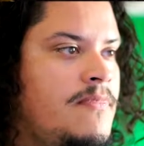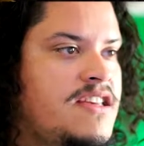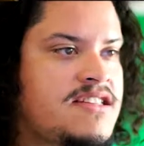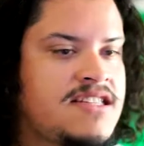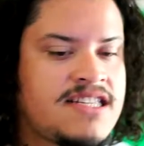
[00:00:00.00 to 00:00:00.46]

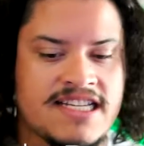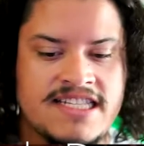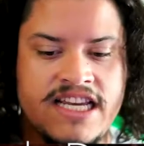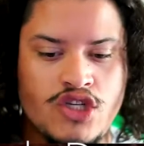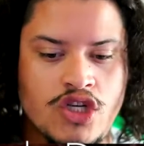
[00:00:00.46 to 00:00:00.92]

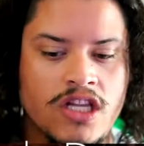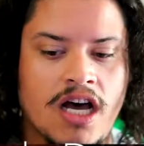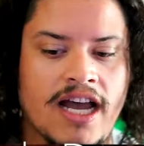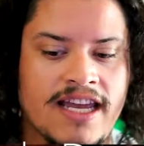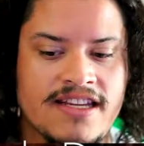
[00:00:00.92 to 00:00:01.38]
succession
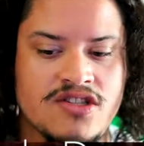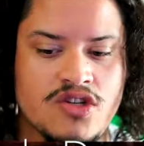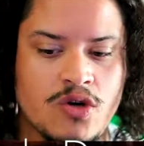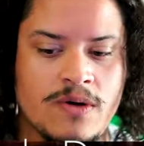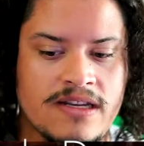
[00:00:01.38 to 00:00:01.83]
line is
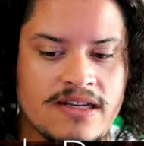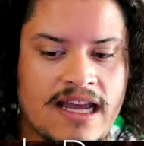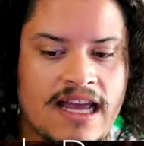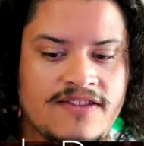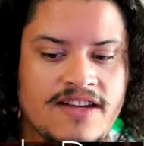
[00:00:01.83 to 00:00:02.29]
going to
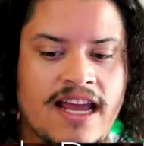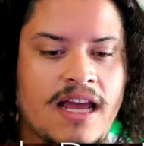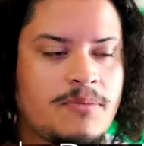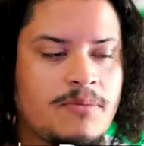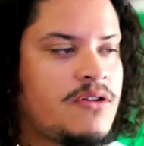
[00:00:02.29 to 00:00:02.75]

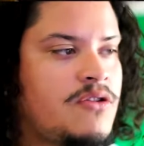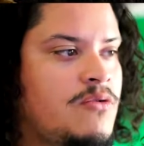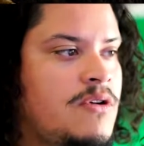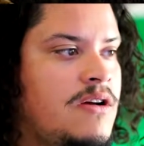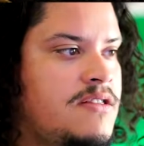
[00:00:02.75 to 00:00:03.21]
happen
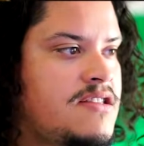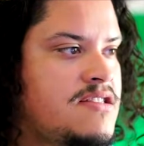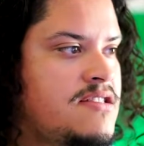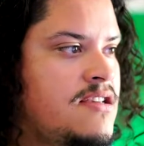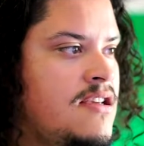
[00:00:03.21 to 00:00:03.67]

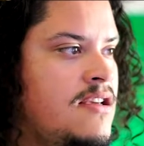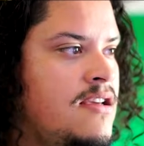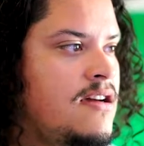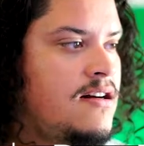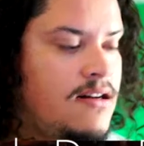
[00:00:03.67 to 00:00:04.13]

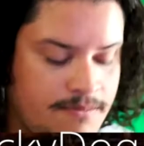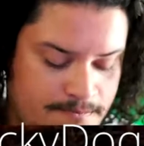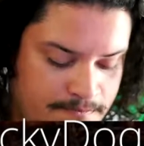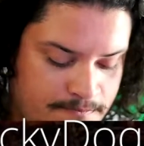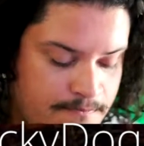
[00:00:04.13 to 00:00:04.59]

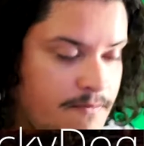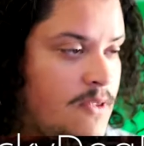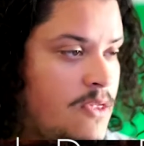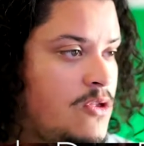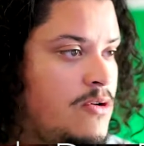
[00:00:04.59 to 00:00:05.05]
um,
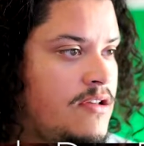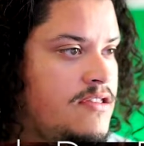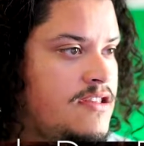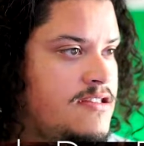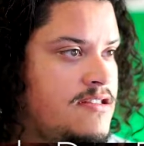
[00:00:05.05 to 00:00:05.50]
throughout
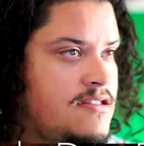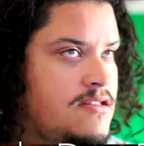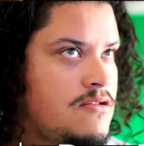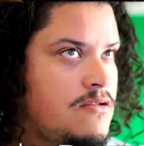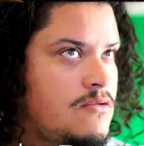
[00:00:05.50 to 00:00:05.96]

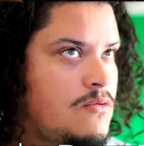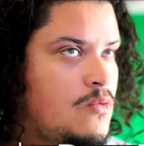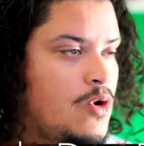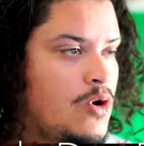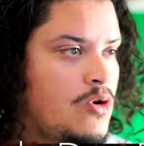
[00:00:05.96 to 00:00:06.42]
this
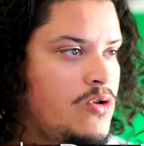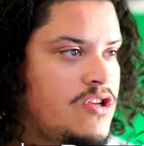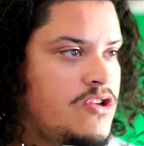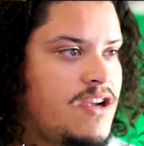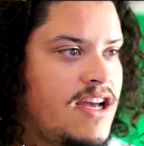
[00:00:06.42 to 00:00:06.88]
world,
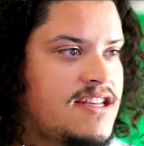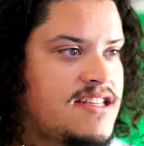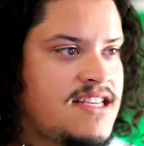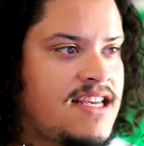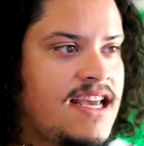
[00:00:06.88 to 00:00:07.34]
and you kind of
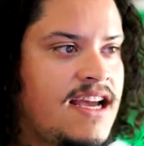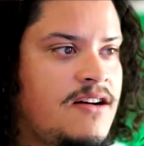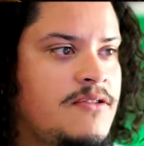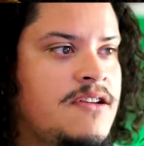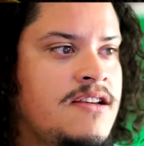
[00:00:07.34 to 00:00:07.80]
see
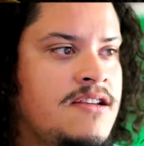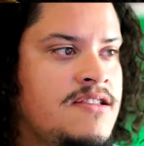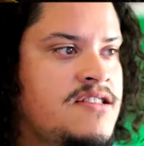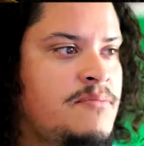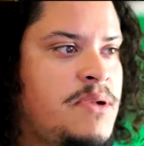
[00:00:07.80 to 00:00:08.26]
how
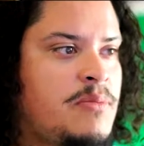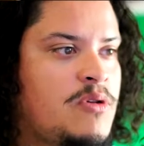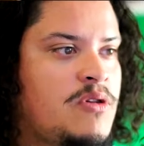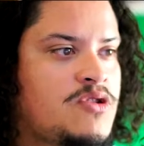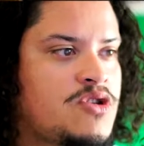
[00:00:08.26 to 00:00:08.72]
some
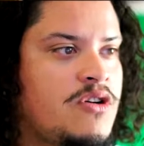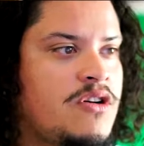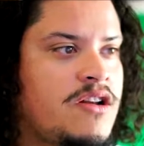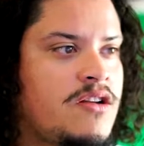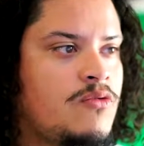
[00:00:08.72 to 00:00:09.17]
people are
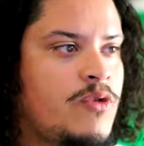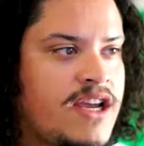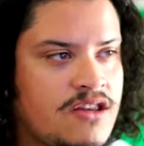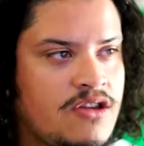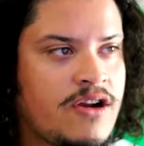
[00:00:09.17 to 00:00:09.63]
starting to
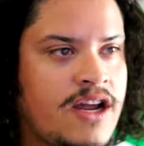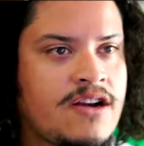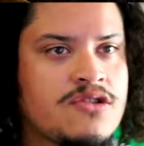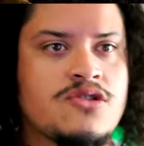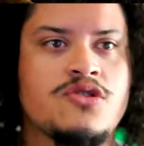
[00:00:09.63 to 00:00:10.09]
raise their
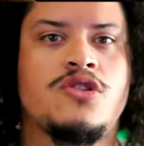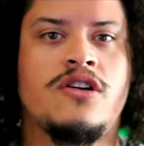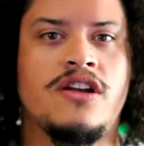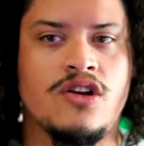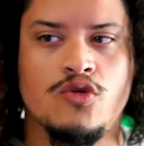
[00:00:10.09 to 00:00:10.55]
hairs are
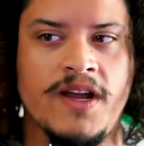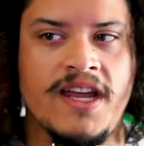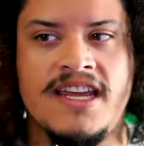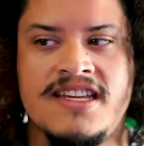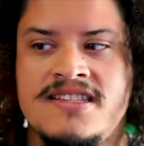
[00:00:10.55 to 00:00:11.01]
starting to
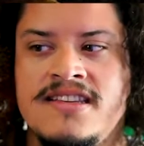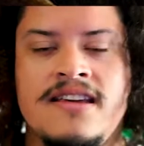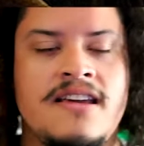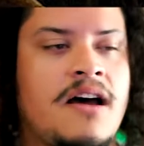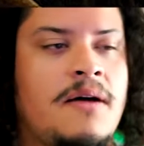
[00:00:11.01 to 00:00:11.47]
raise
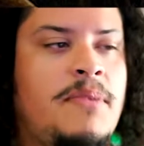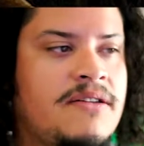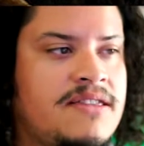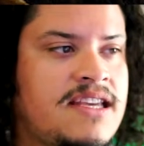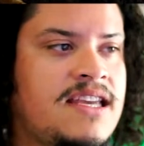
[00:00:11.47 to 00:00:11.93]

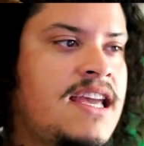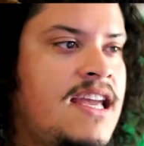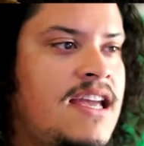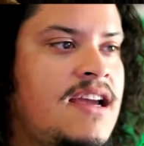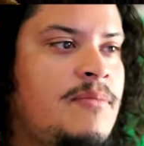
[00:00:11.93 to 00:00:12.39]
about the
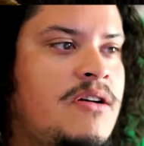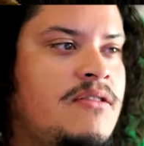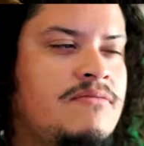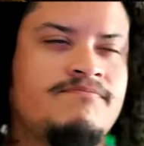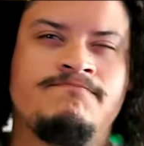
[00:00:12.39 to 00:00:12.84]
king,
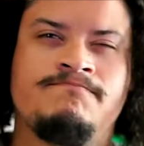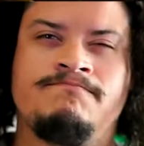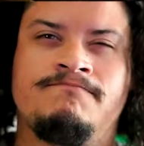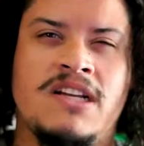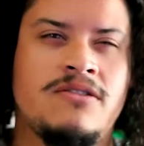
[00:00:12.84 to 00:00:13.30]
about
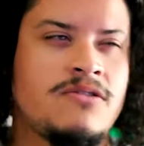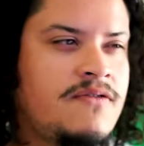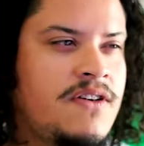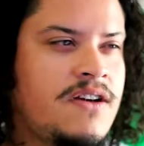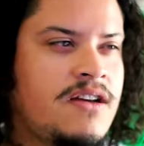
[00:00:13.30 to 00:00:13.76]
I don't know
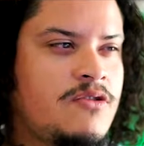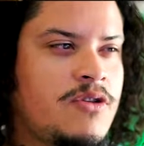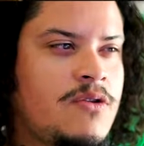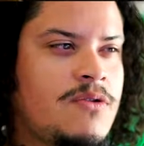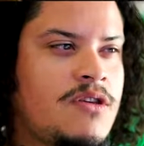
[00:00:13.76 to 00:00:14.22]
if I
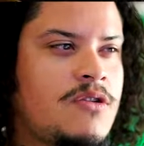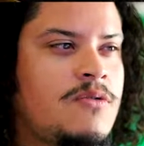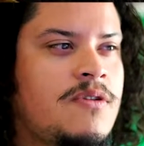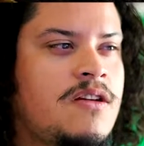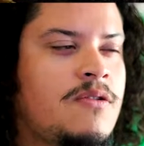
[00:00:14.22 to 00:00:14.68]
agree with
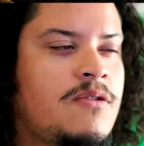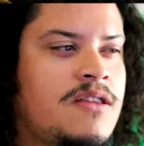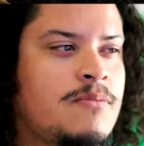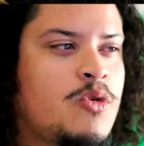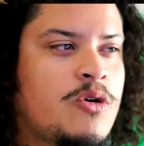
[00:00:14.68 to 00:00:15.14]
you,
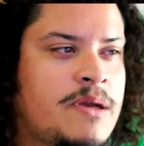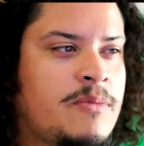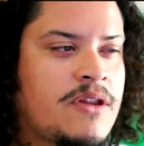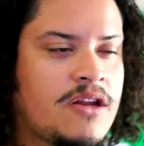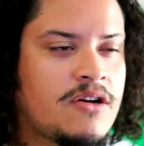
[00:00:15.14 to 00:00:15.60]
and the more
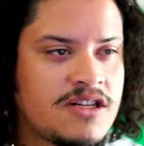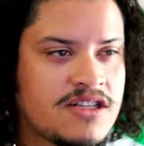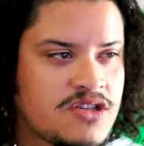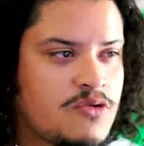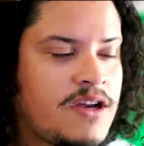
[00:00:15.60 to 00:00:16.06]
people that are
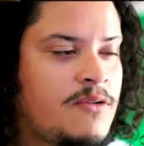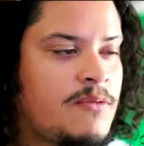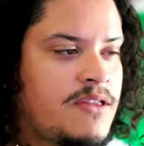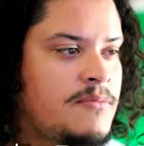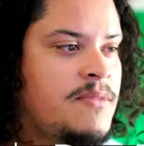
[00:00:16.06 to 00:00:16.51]
disagreeing
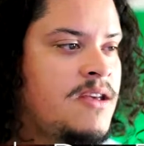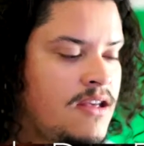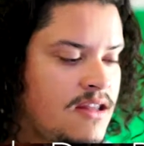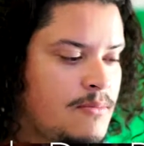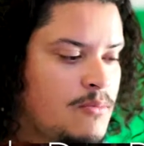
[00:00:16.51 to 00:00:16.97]
with him,
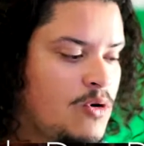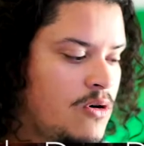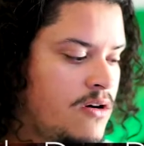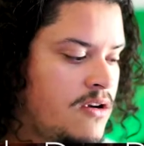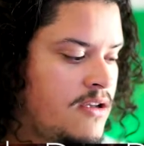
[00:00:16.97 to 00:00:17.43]
the
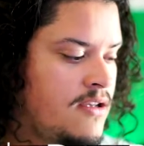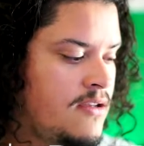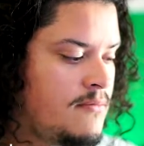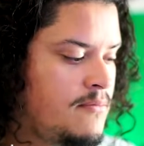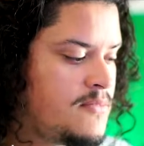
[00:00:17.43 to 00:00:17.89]
more
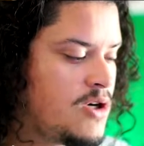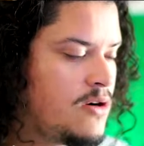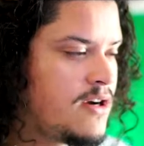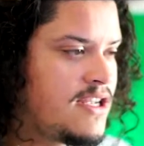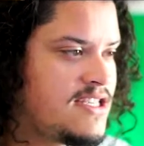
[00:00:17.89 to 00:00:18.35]

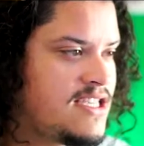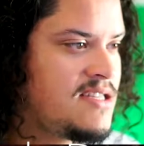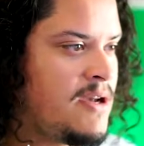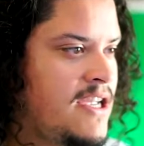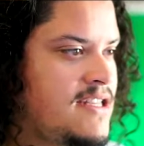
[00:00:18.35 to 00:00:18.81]
targets
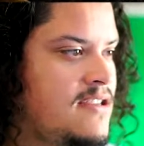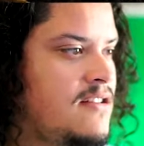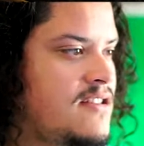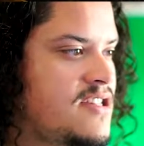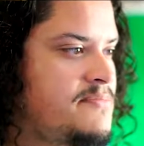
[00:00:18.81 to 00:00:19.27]
painting
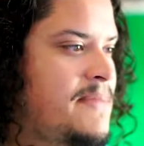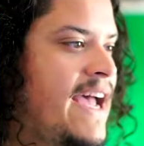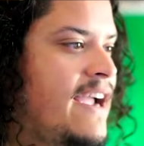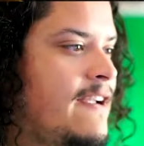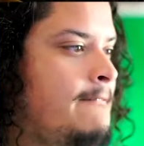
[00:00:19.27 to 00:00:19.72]
on his
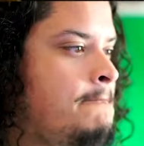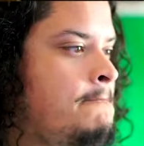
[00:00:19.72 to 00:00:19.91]
back.